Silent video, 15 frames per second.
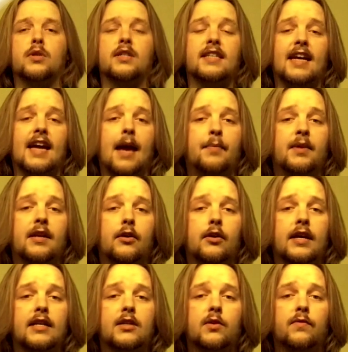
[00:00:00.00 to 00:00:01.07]
want to say Happy New
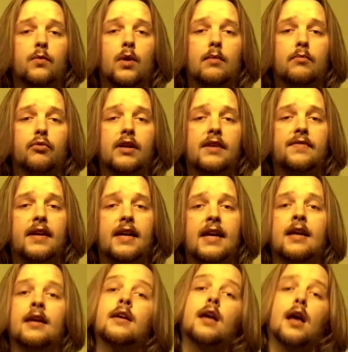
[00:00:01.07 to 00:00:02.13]
Year to everyone
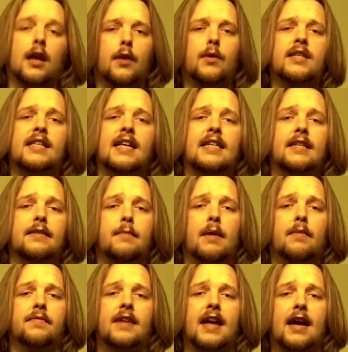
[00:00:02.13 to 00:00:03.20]
briefly. I know it's the end of the
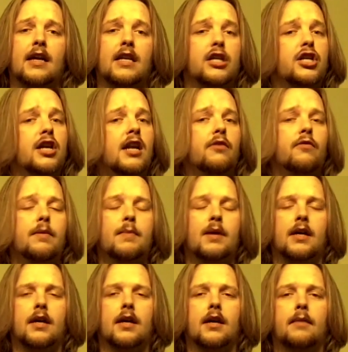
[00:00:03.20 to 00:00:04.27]
month now, end of January,
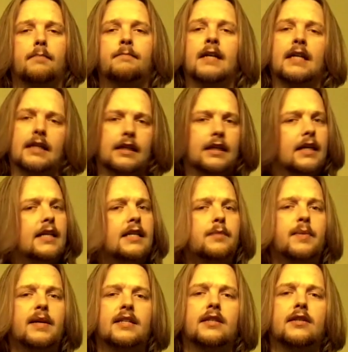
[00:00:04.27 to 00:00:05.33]
but it's
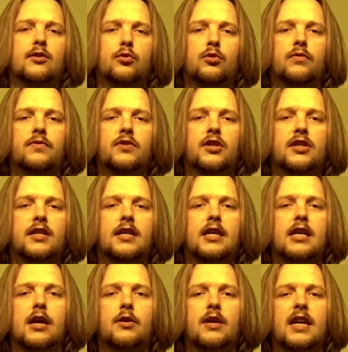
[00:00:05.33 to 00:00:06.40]
best to sort of just,
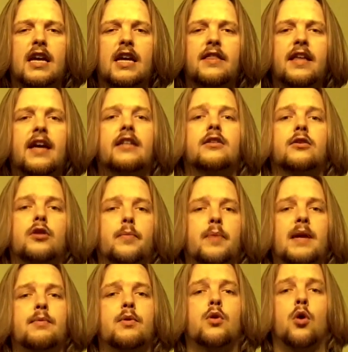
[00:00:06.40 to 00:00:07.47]
you know, get it in there to the
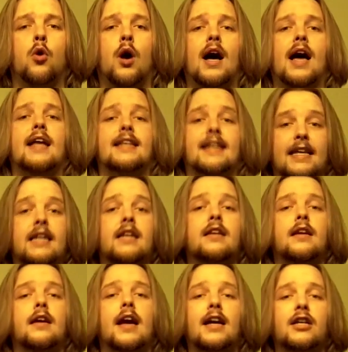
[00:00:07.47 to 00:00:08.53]
people who I didn't
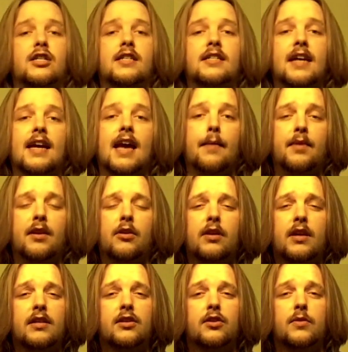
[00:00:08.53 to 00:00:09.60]
actually say Happy New
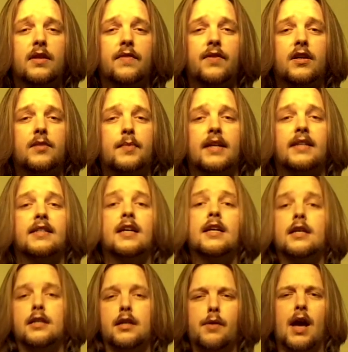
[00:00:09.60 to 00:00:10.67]
Year to in the first place.
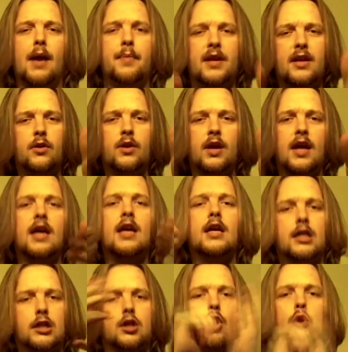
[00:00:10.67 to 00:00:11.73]
So Happy New Year
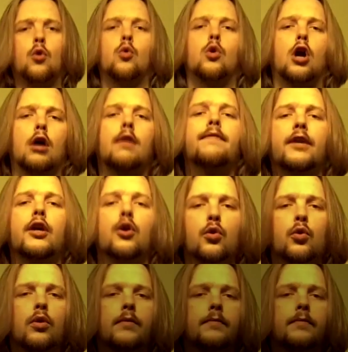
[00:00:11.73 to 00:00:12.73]
to all of you.